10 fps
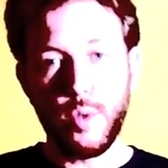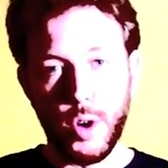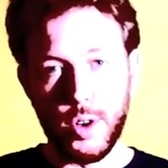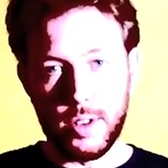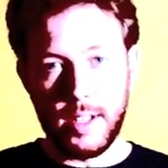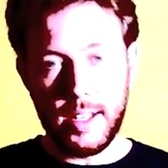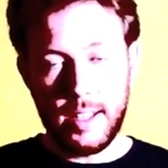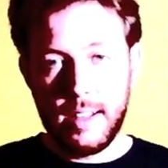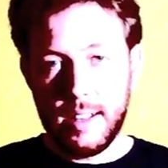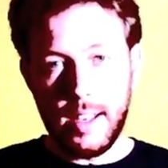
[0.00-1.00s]
world,
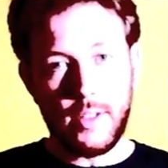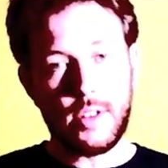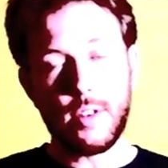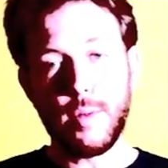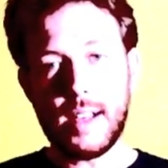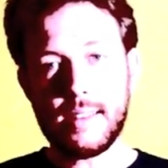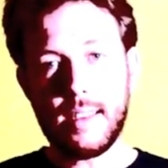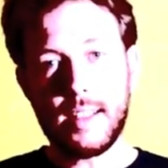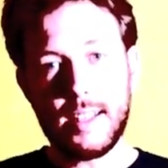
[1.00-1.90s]
give it to the rest of the